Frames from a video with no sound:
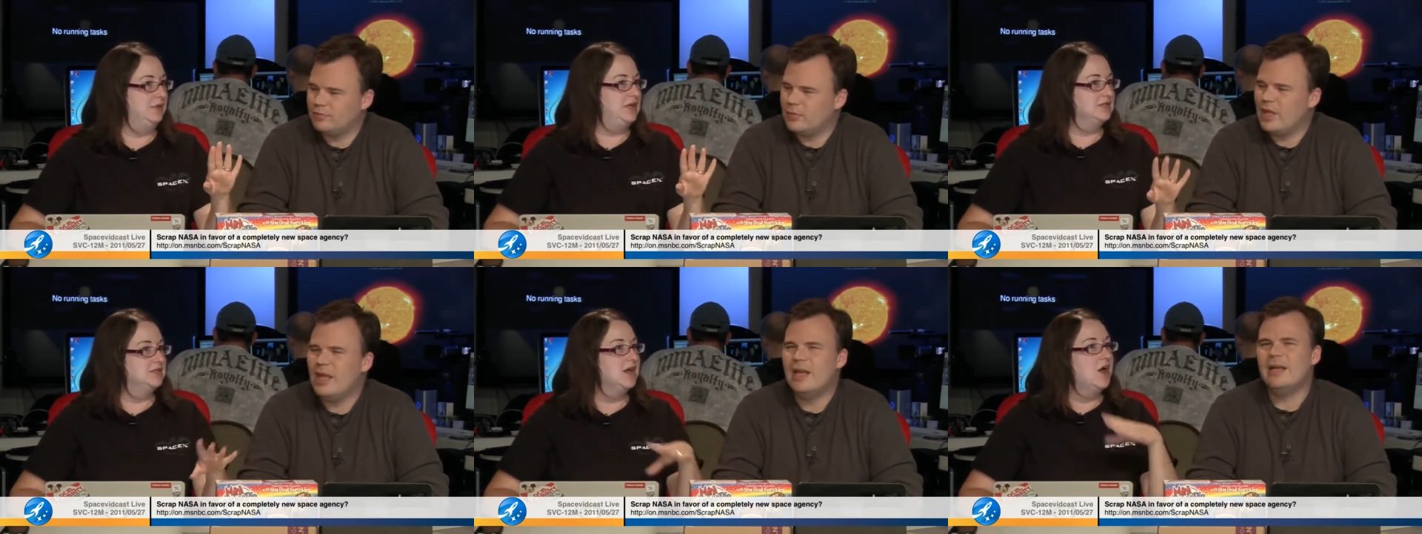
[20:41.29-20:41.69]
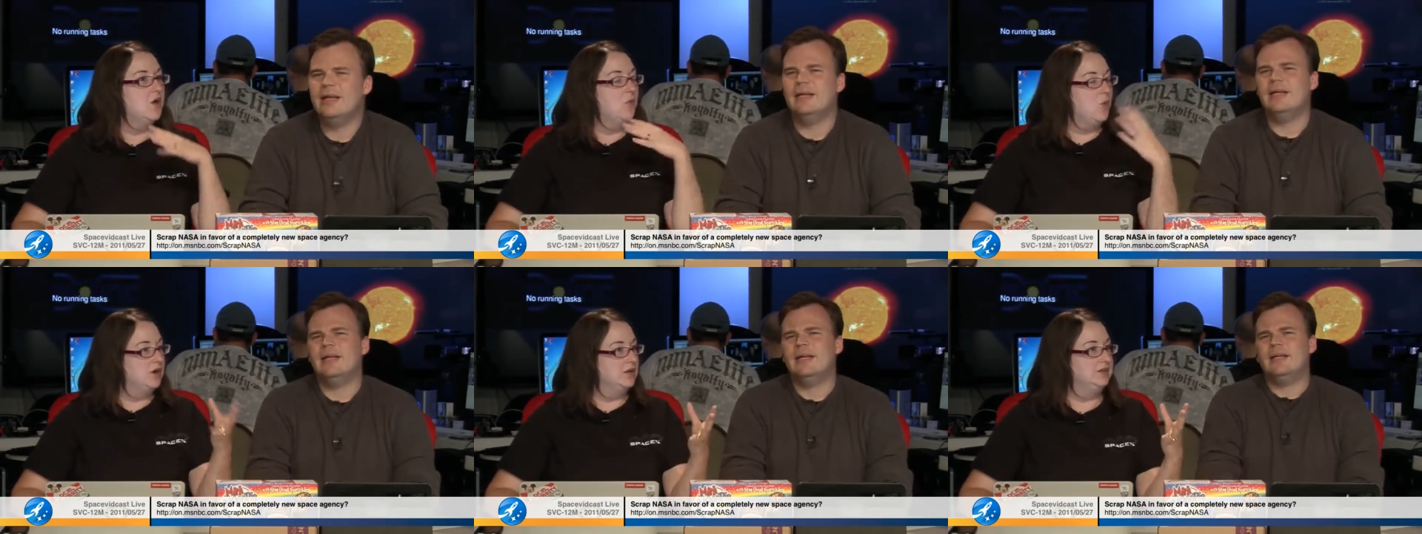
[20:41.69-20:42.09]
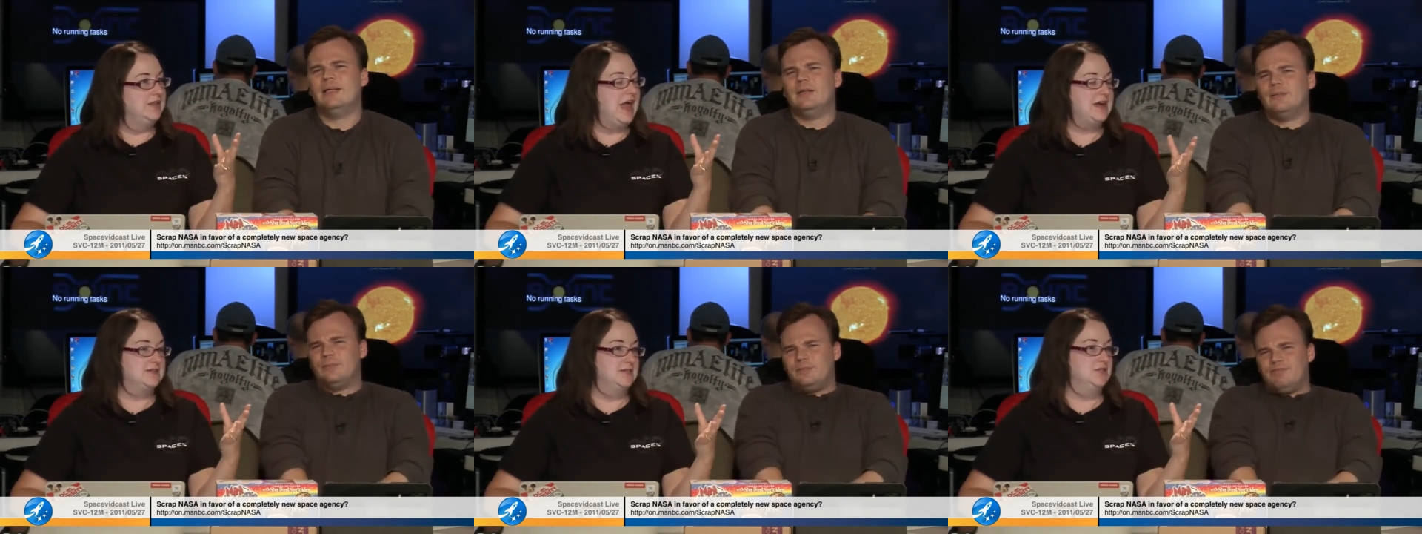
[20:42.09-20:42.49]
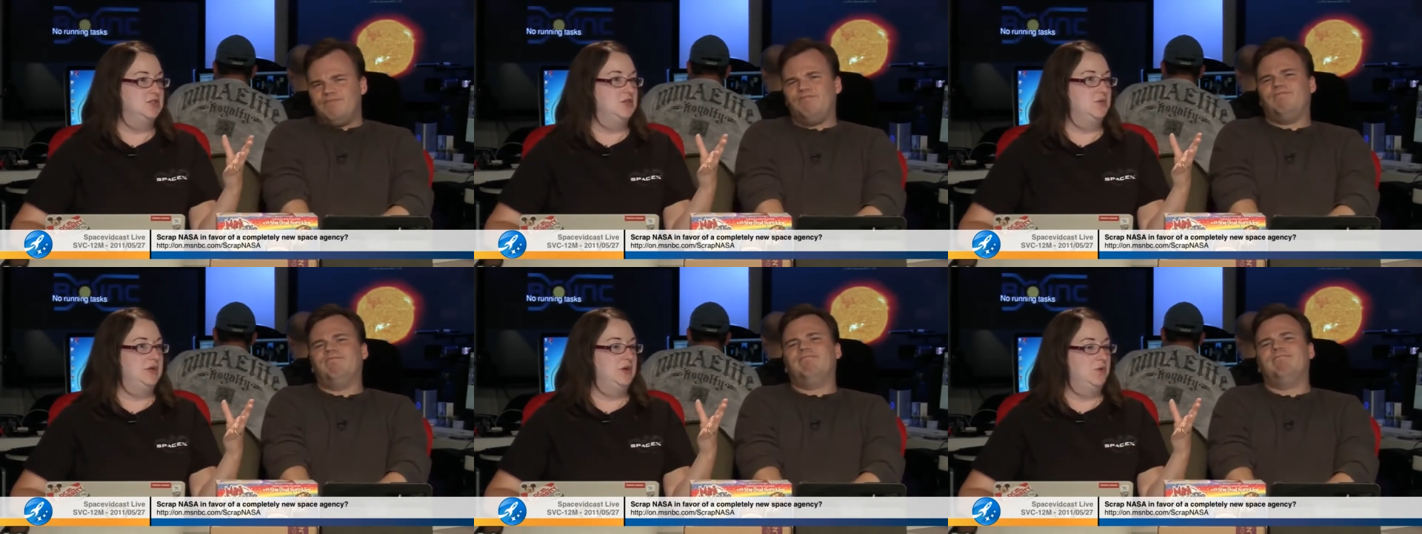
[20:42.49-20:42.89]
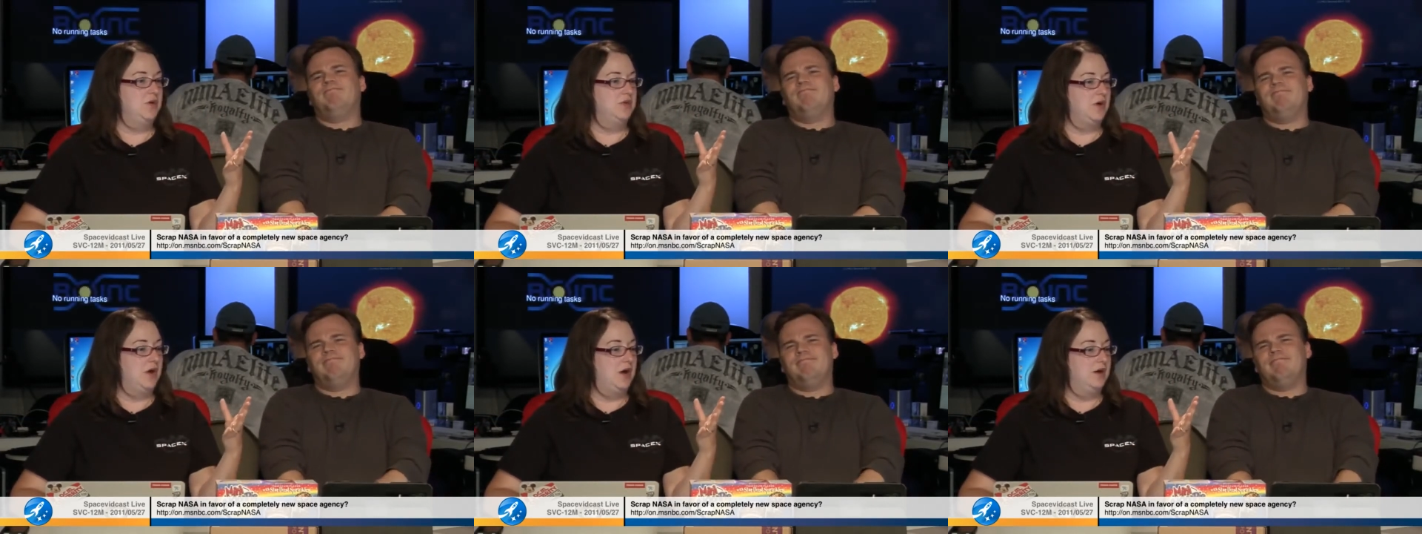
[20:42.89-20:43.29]
Speaker 1: because what NASA's doing
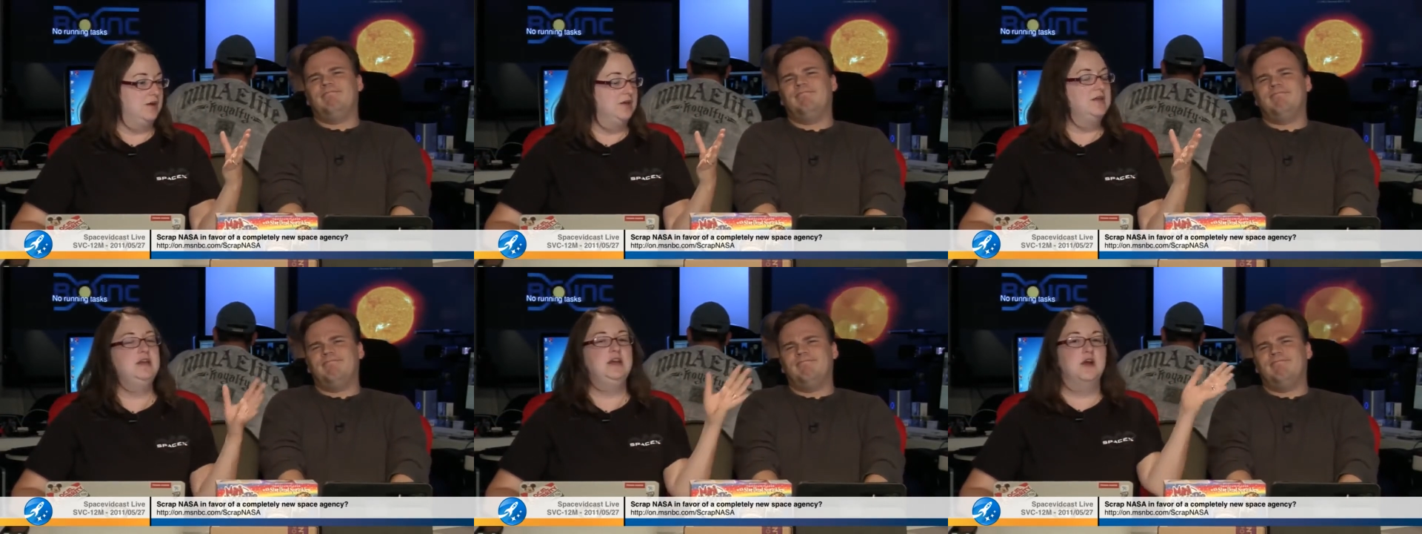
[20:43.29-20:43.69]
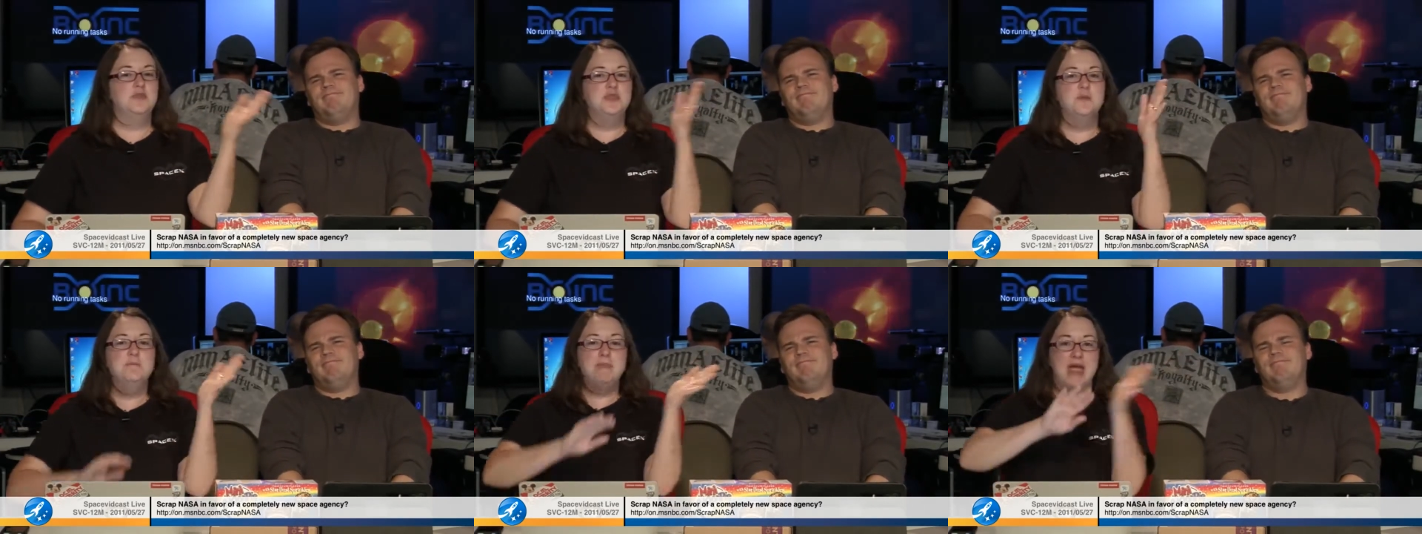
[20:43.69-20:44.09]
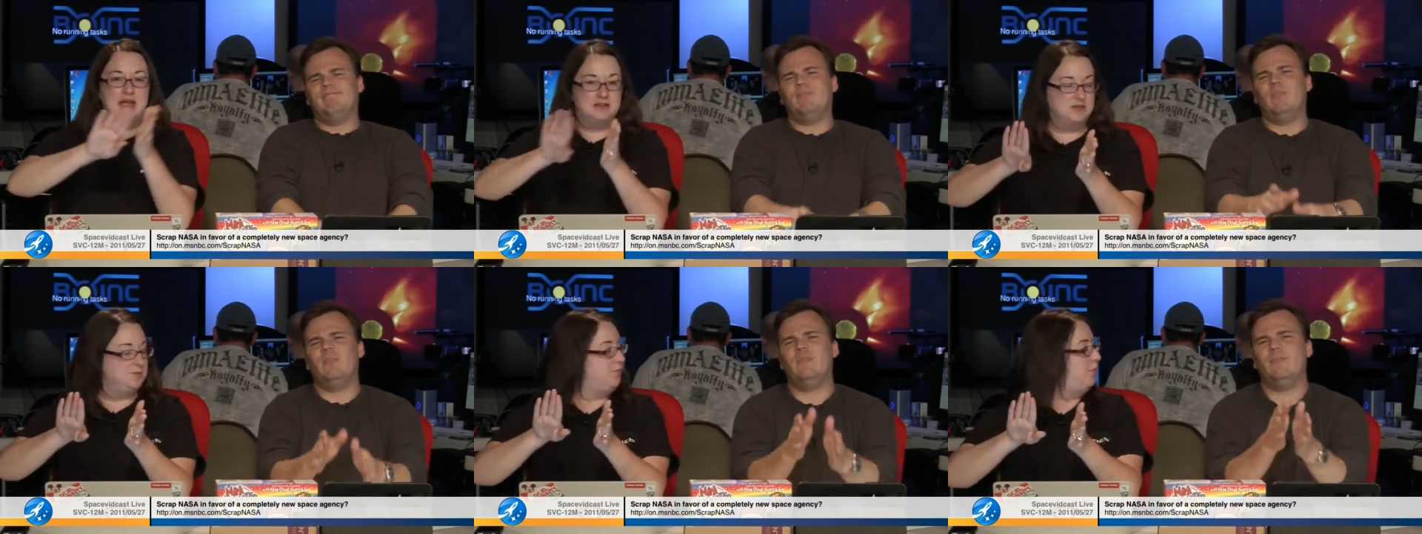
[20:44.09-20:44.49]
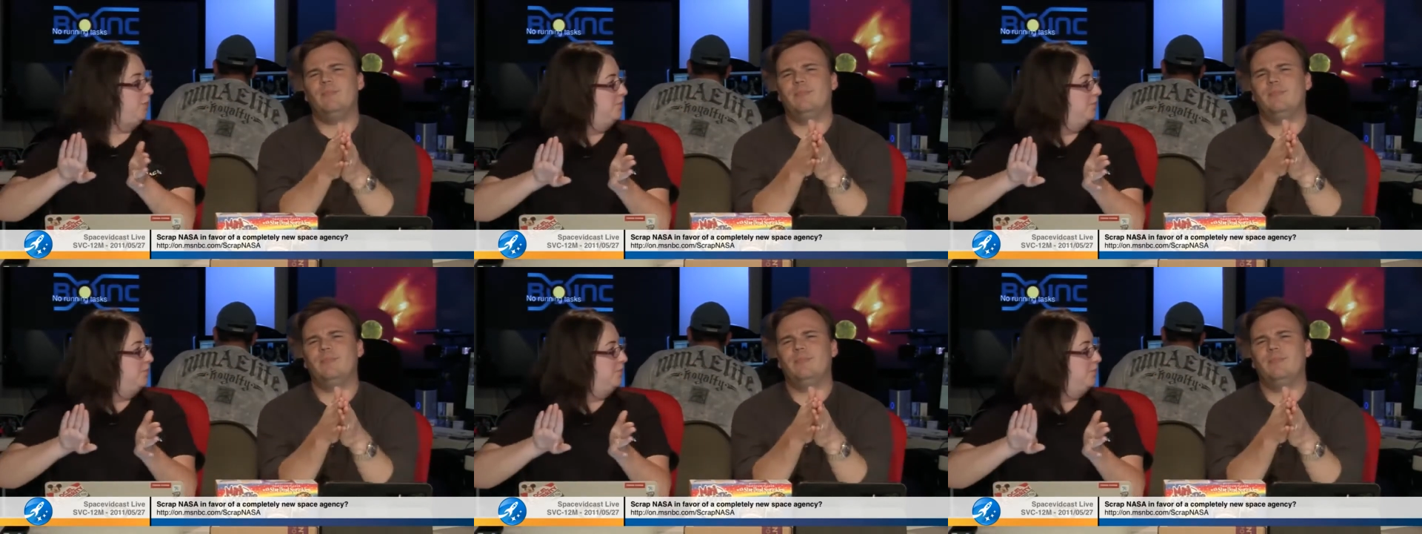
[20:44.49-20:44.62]
with, uh, you know, the manned